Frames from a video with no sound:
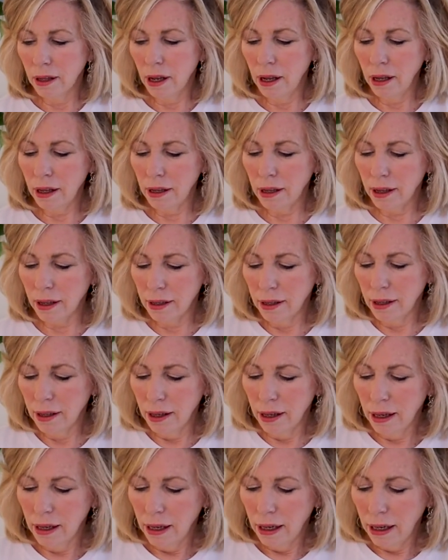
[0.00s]
Huh.
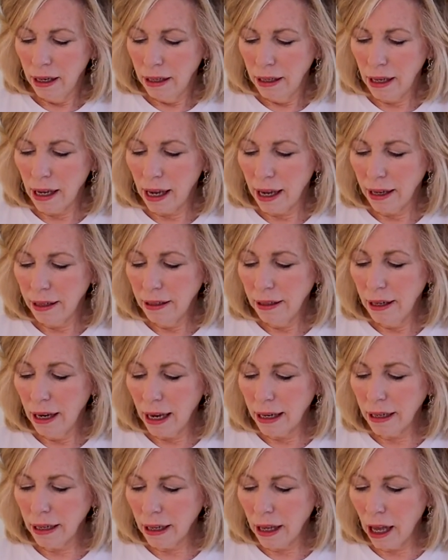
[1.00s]
Yeah,
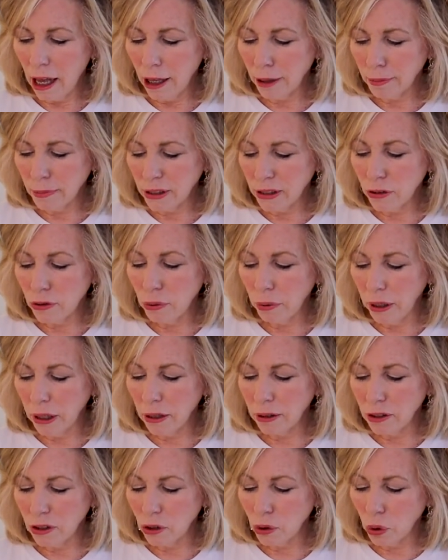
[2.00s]
Knight of Cups, Three
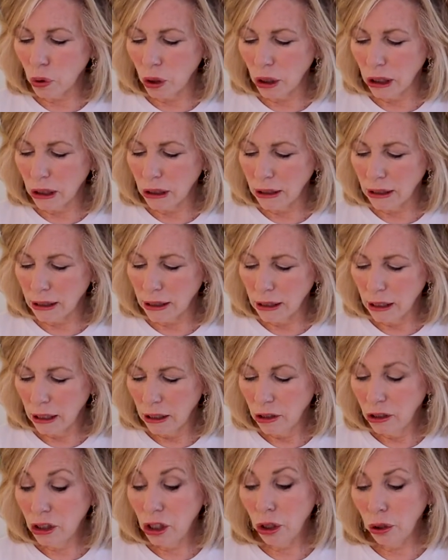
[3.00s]
of Swords,
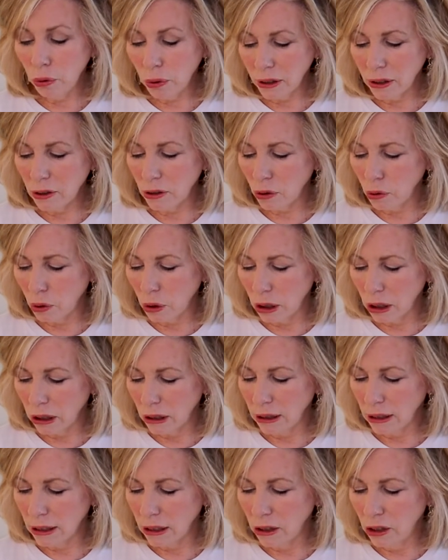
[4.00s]
Two of
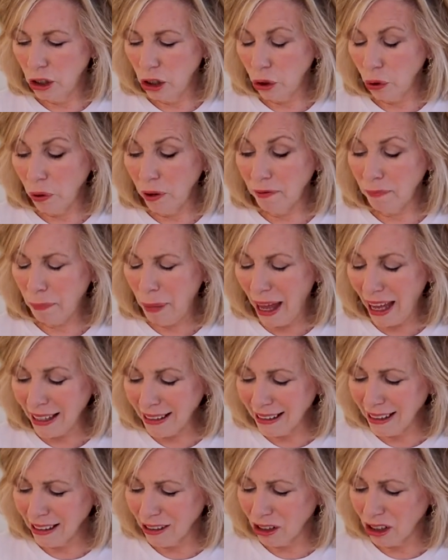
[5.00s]
Swords, Two of
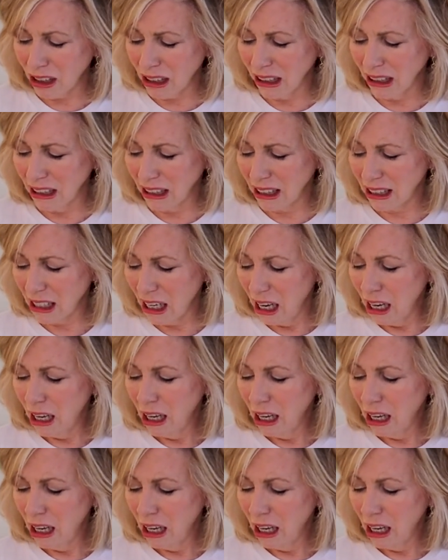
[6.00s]
Pentacles,